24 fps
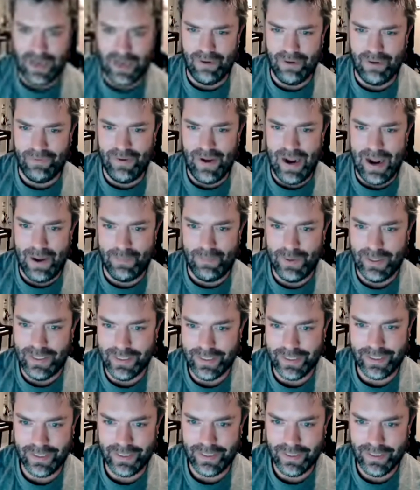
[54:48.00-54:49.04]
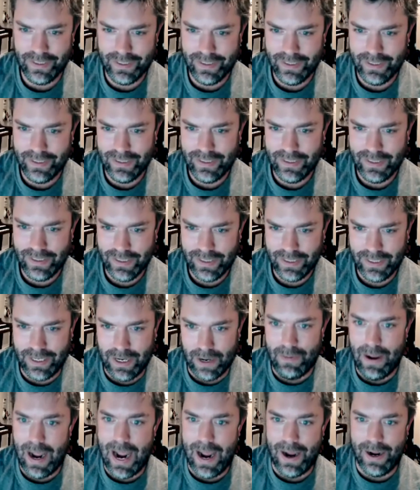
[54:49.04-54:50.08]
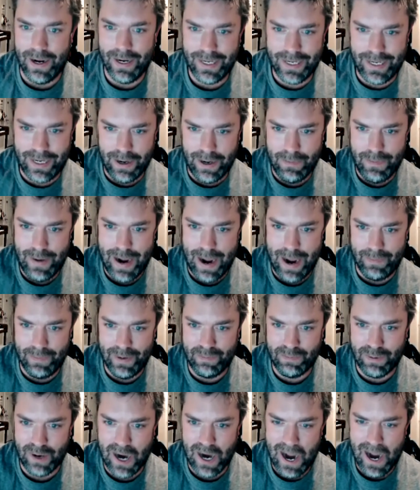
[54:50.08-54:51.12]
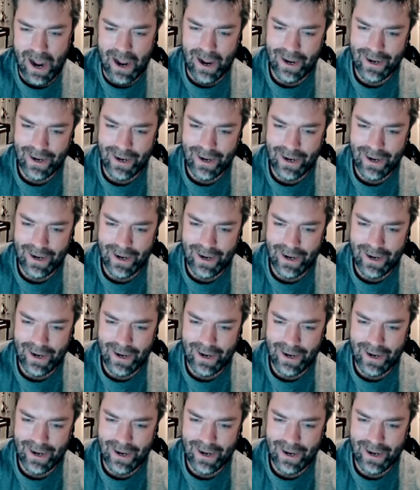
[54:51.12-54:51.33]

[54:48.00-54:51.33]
happens. Come at me, brah.